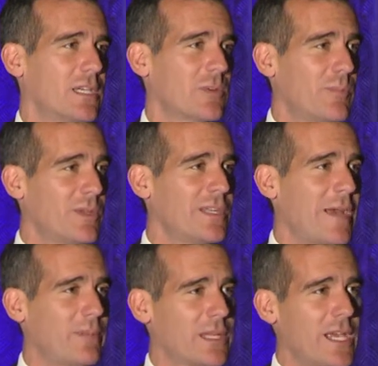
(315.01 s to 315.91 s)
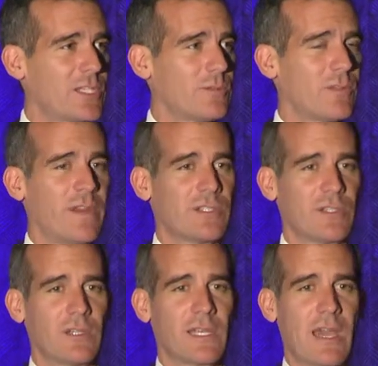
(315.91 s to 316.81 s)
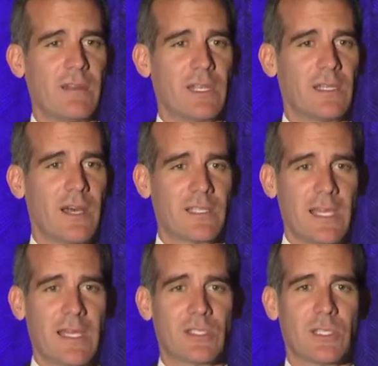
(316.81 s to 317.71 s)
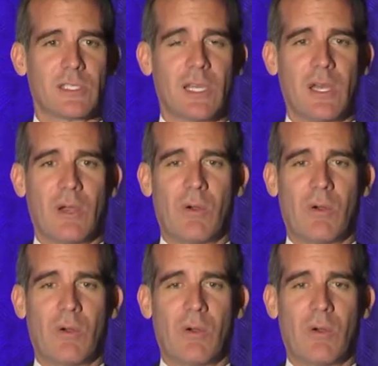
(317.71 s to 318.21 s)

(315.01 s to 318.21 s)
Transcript: So we put an application with Ventura County, Los Angeles,